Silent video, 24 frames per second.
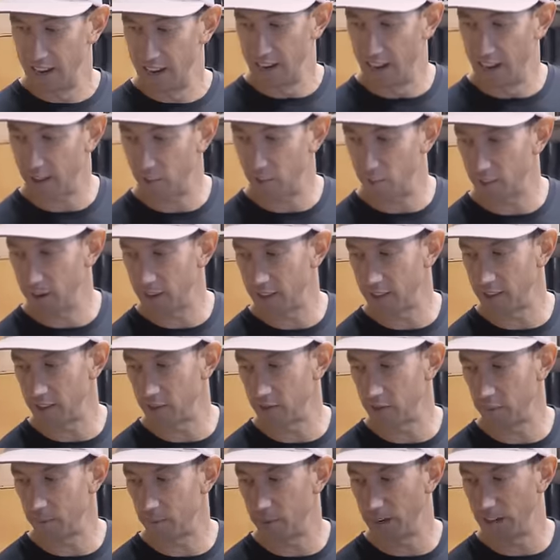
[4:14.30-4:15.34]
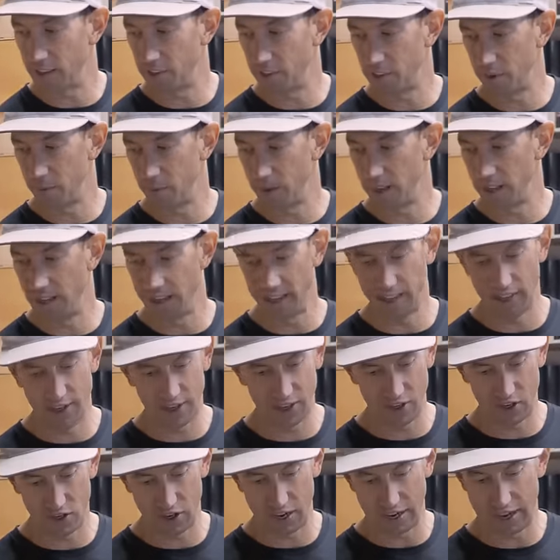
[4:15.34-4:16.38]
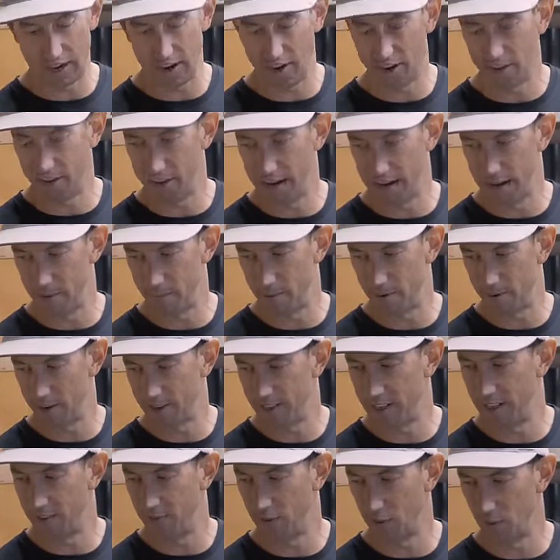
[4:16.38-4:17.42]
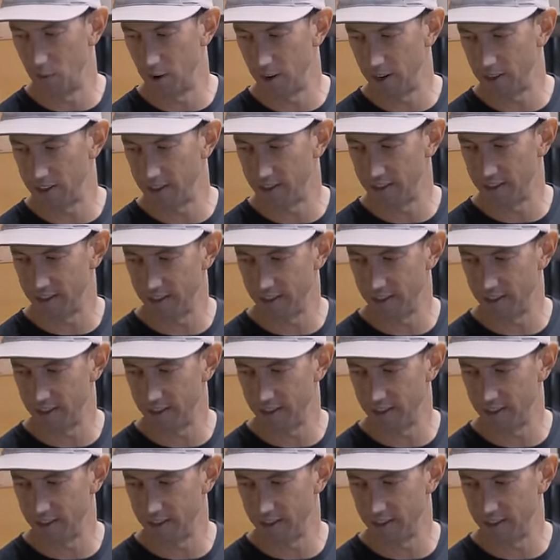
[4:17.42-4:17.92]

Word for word: Now that we got this replaced, should we check out your damper, see if it works?